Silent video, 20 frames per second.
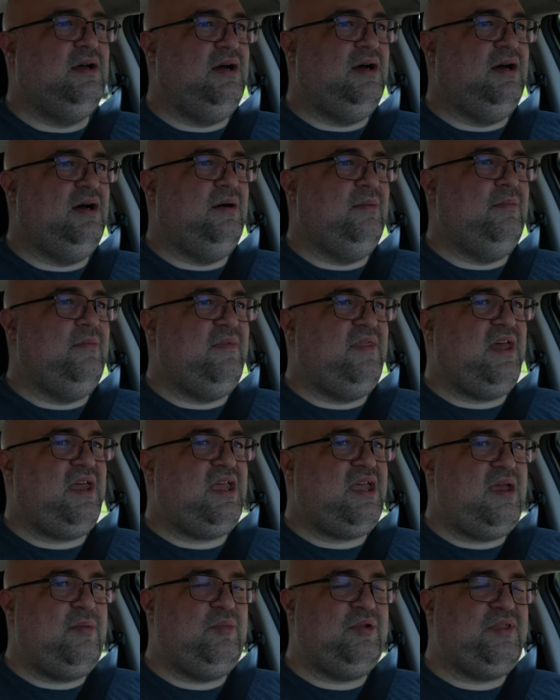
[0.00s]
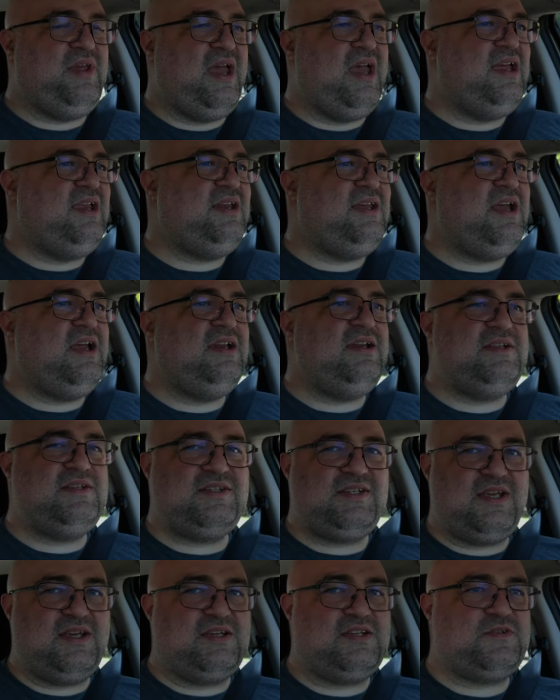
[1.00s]
Um, they came with the
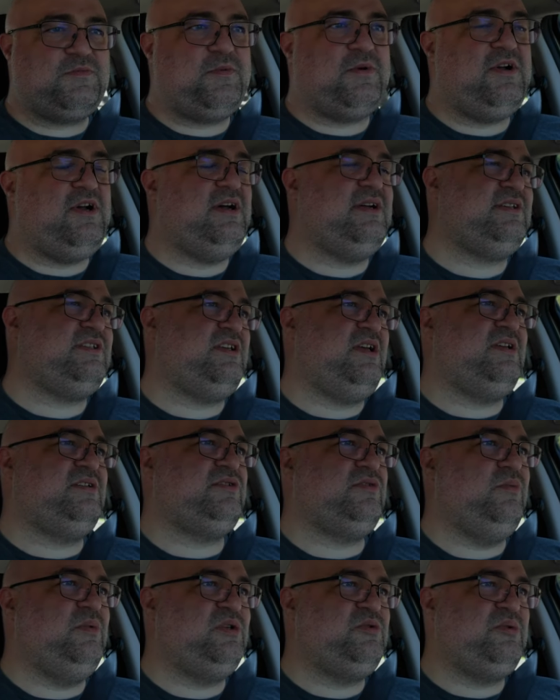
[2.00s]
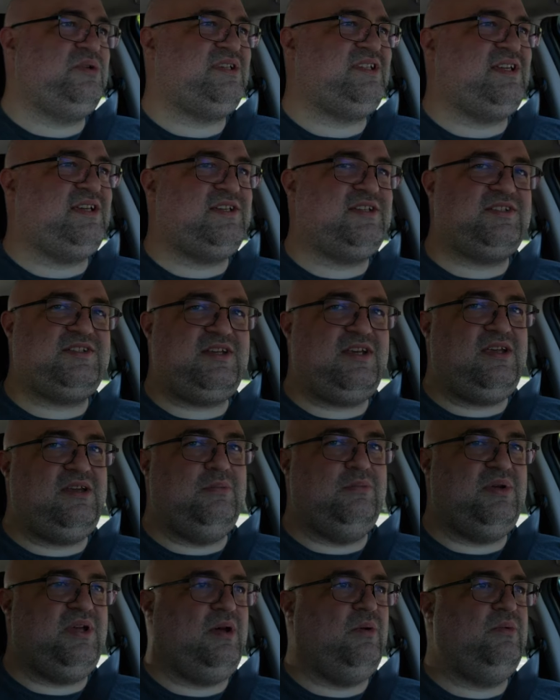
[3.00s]
8086 processor, which was
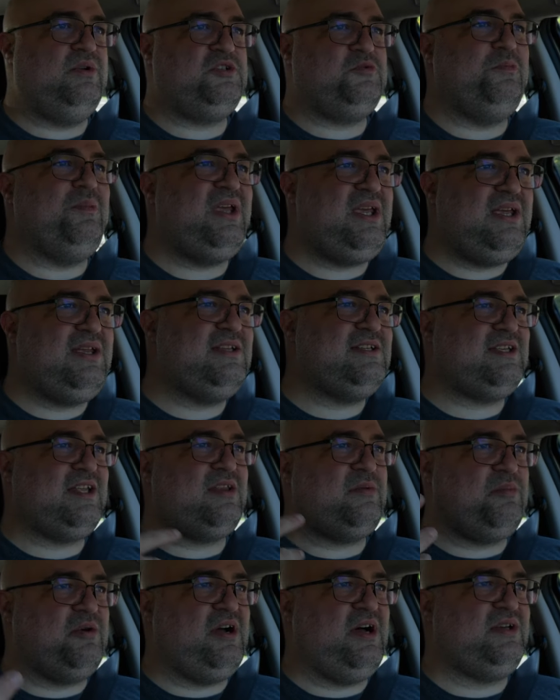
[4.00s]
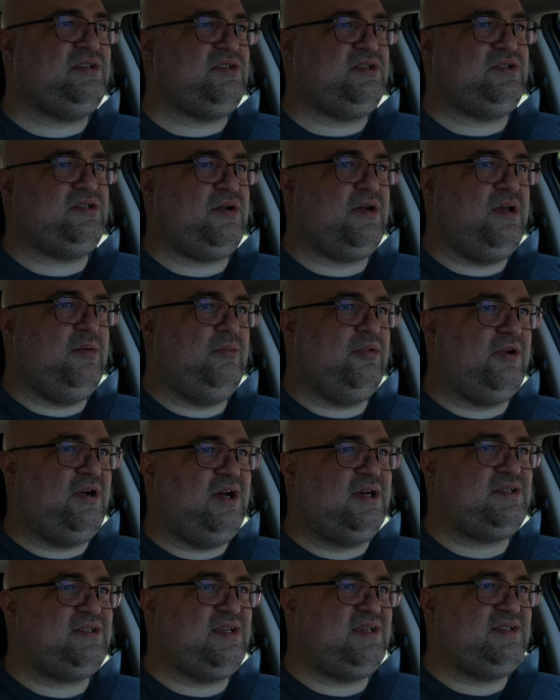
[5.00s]
16 bit, which means that the processor can
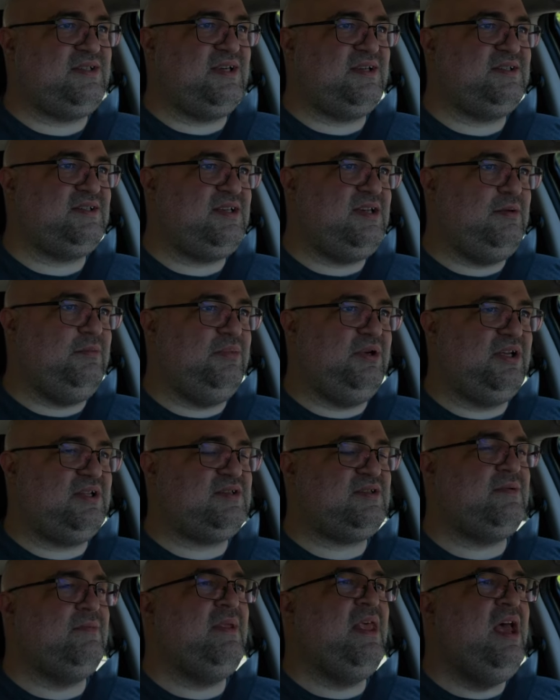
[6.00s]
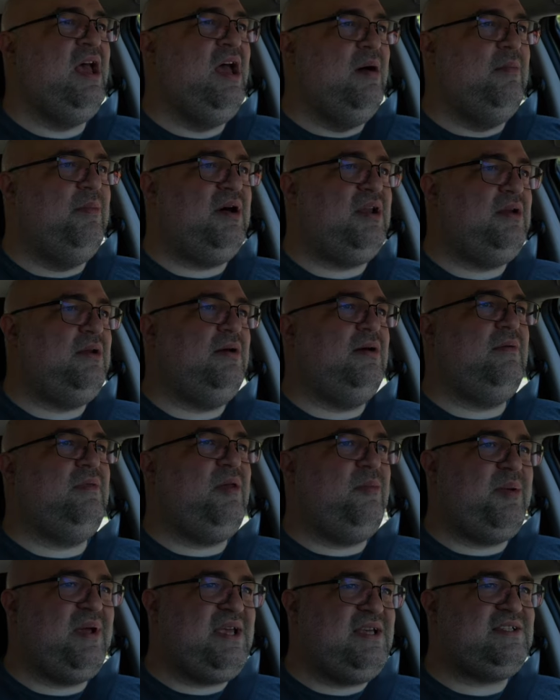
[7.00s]
process 16 bits. But
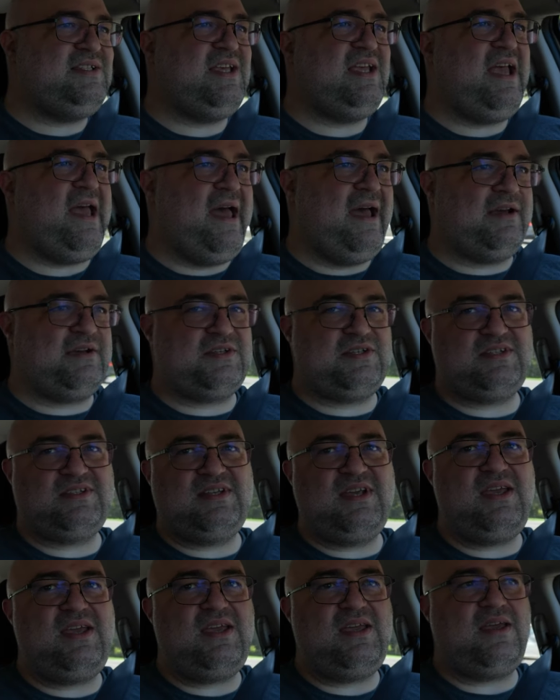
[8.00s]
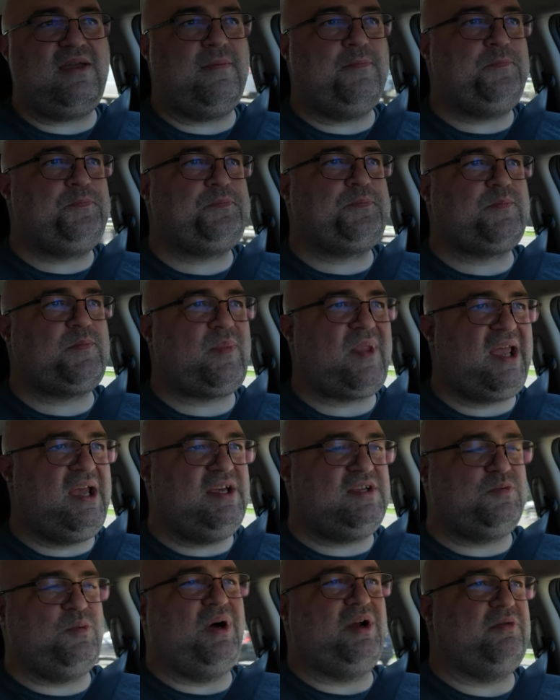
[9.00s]
the PCXT
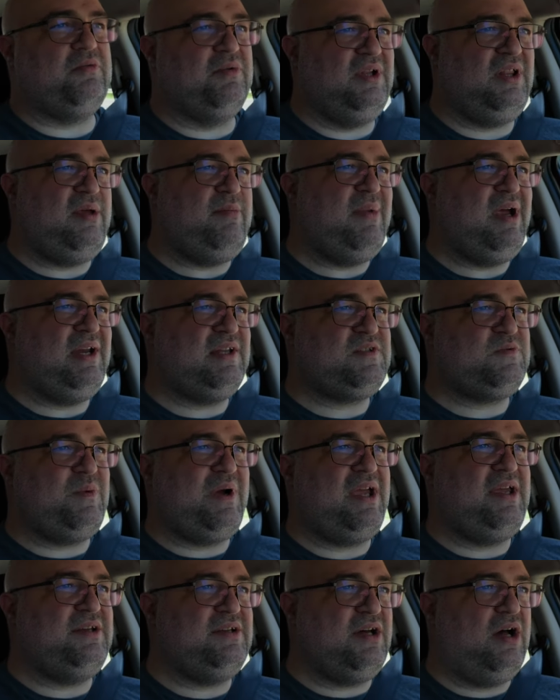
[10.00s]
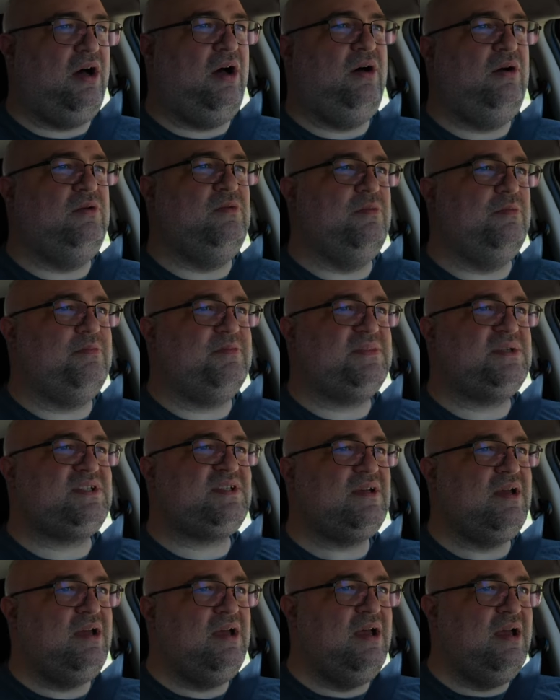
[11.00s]
is what really made its way into
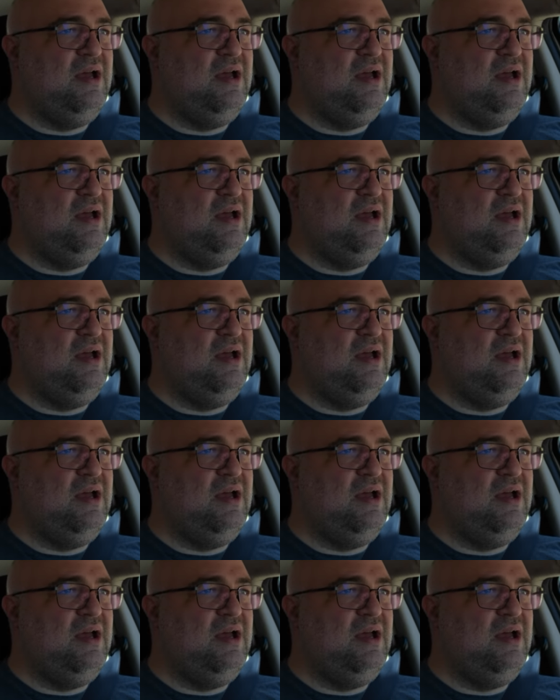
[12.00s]
homes.